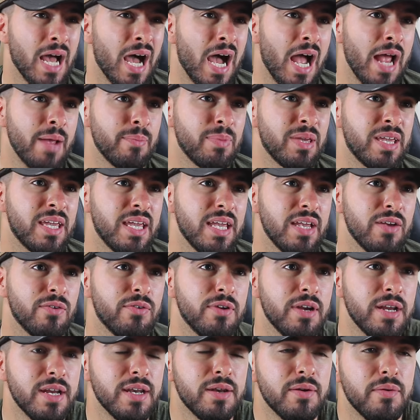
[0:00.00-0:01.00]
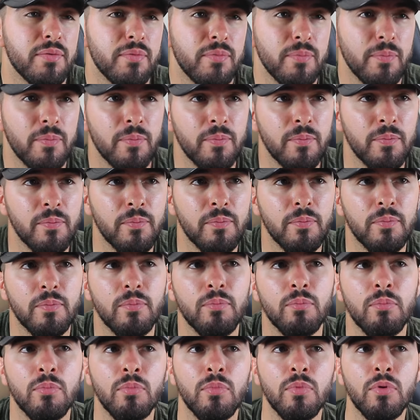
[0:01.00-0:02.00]
I'm hearing
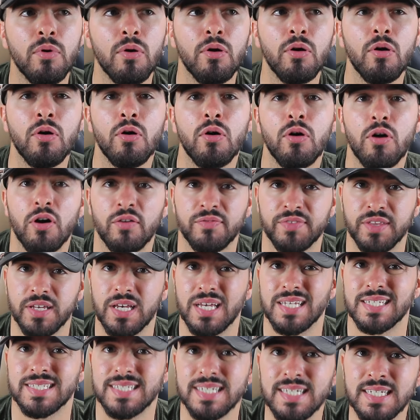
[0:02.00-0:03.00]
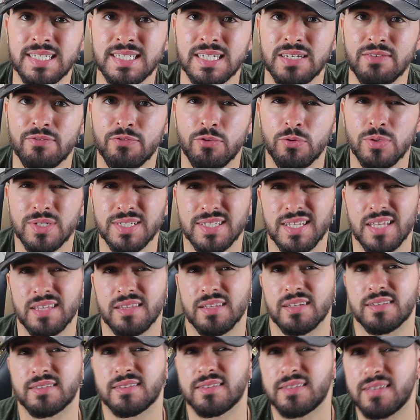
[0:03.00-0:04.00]
more of the Azis influence than
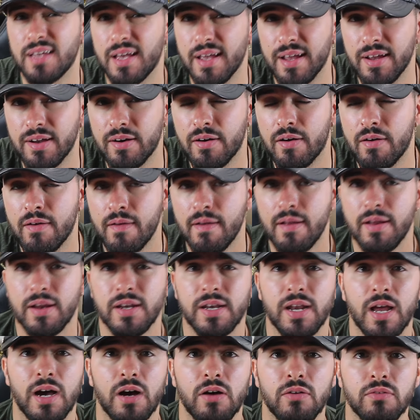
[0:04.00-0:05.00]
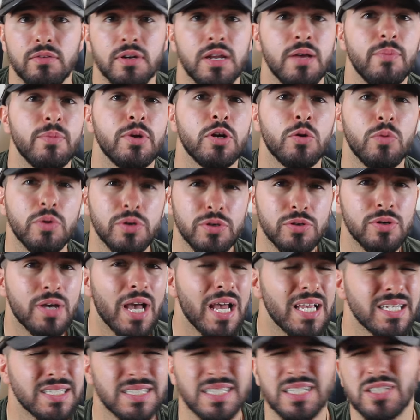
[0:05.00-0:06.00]
the Tea. Now, let me know what you
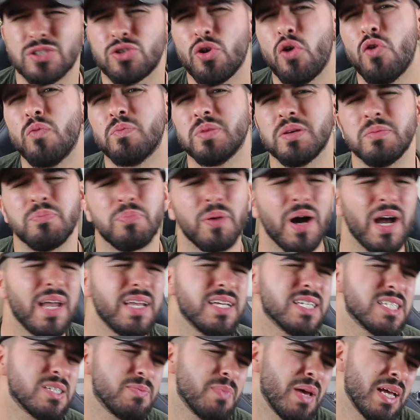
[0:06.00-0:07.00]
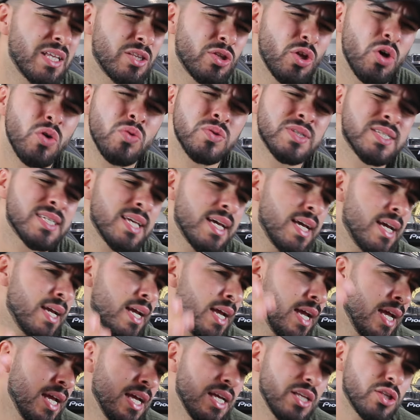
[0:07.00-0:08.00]
guys think. Don't be biased, man. Don't say
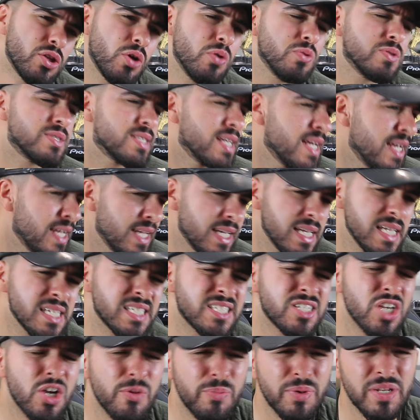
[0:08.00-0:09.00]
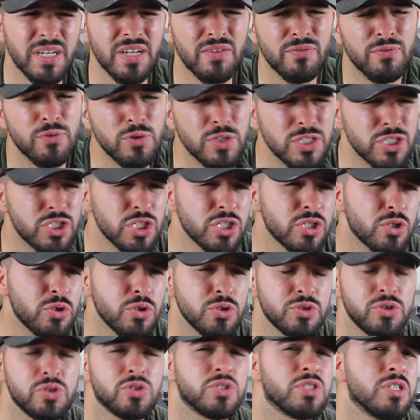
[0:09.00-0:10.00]
it's Serbian influence just
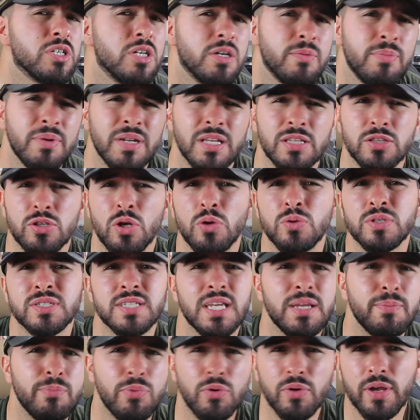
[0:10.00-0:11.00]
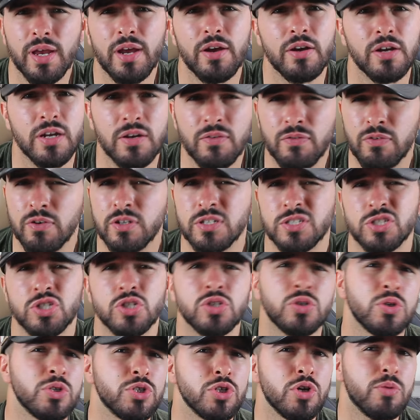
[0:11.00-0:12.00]
because you're Serbian. And don't say Bulgarian influence just
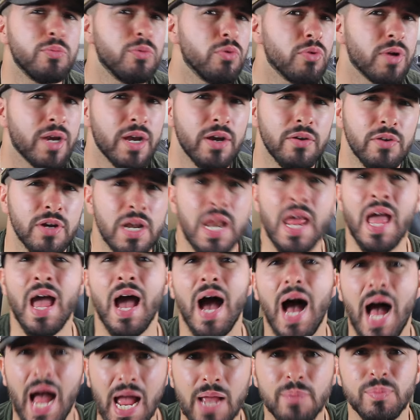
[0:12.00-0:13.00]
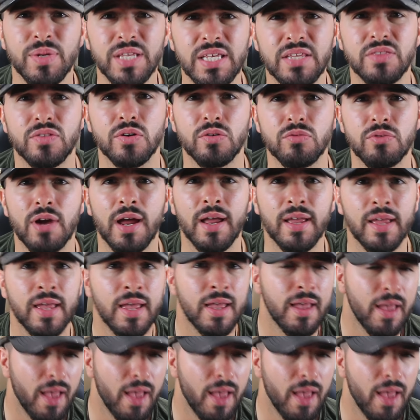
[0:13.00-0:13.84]
because you're Bulgarian. I'm neither, right?